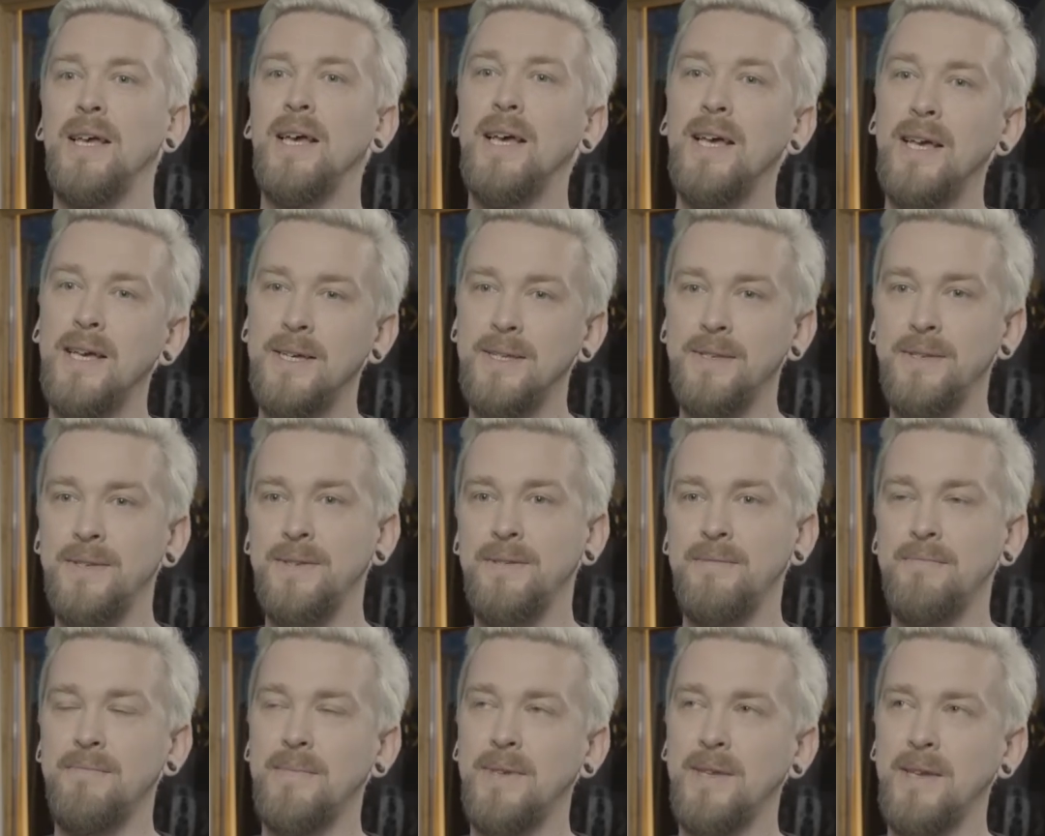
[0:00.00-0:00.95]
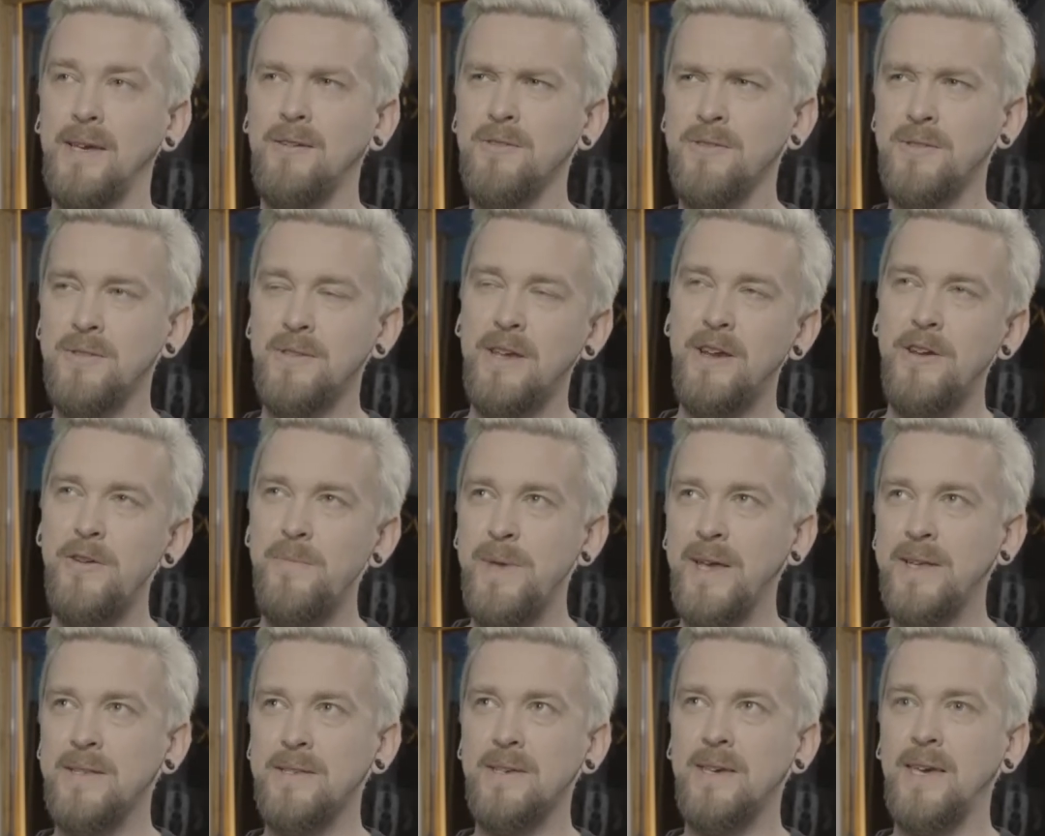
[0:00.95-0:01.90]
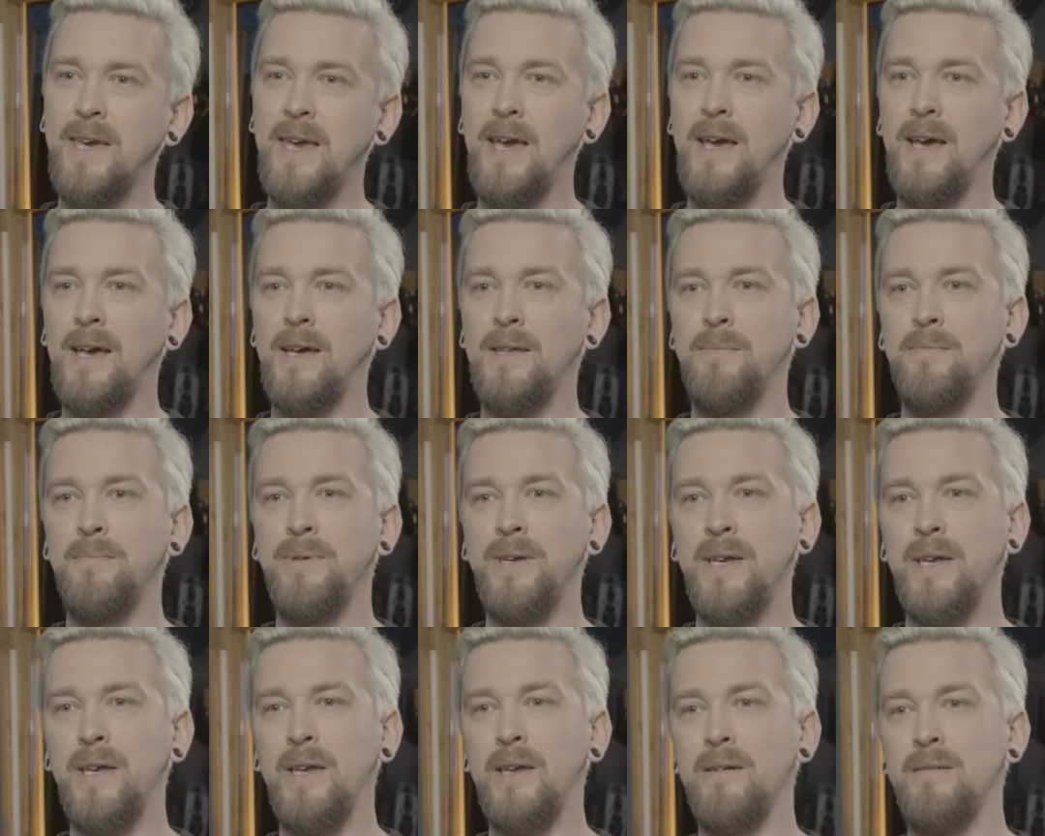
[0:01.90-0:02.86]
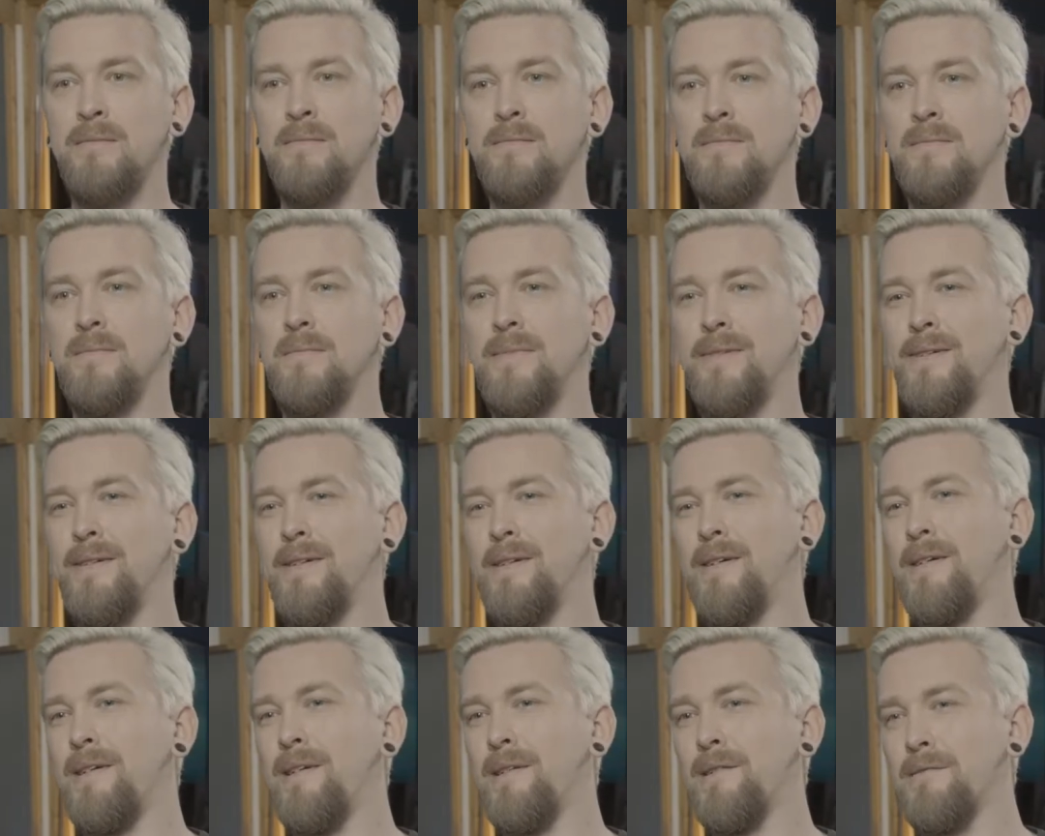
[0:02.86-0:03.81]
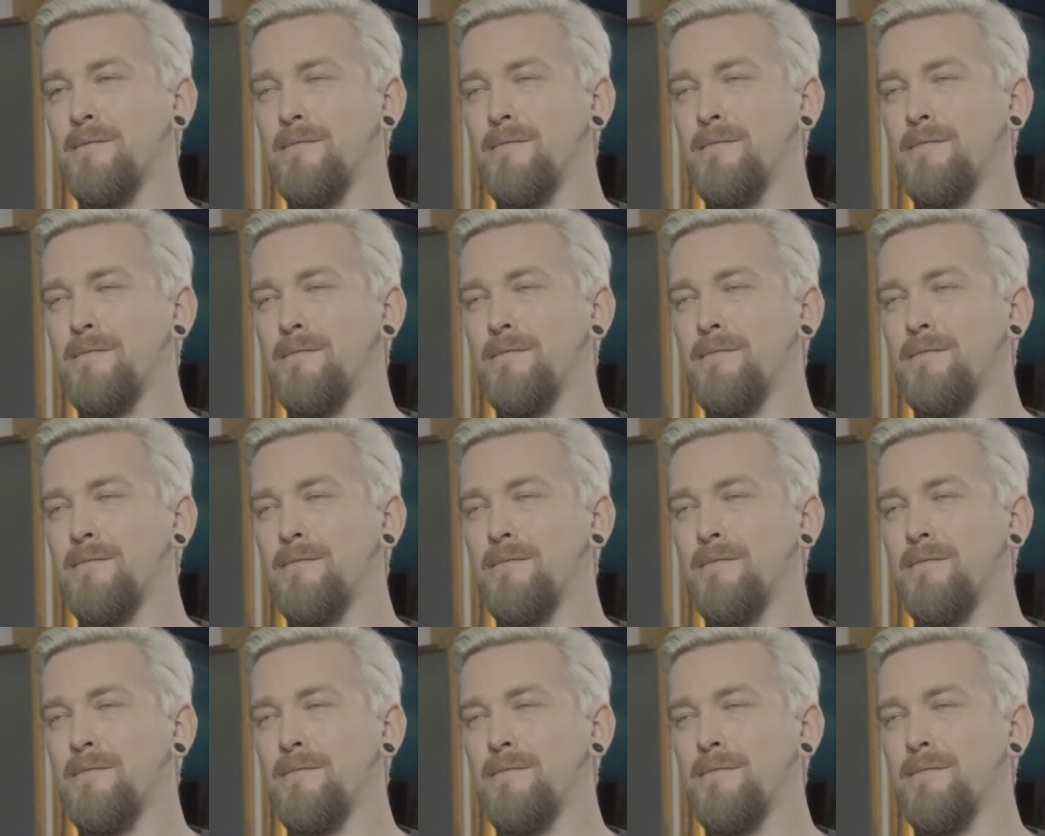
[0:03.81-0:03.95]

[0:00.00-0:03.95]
And a good stereo mix can be a